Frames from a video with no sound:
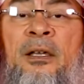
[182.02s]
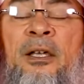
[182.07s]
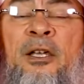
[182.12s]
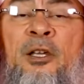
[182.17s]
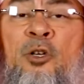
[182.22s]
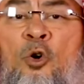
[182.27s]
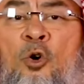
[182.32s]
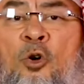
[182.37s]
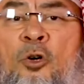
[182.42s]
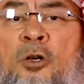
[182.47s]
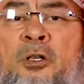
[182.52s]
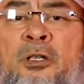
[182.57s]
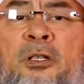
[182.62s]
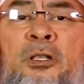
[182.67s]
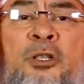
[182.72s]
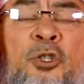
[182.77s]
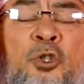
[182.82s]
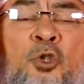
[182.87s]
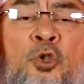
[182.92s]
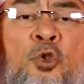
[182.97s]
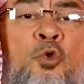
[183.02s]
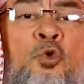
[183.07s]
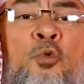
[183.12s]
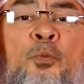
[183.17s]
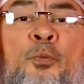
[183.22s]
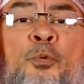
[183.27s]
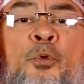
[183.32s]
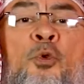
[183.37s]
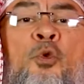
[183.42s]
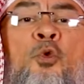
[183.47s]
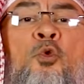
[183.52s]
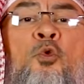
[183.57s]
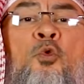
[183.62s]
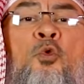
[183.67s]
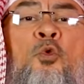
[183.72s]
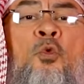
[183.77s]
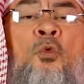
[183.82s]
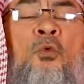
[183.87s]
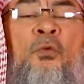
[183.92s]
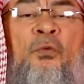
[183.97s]
In order to
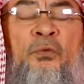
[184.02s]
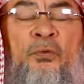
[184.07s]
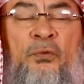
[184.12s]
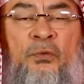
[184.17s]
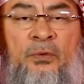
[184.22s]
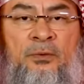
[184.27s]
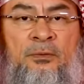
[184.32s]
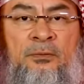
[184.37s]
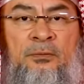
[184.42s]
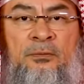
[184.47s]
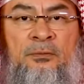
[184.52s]
prove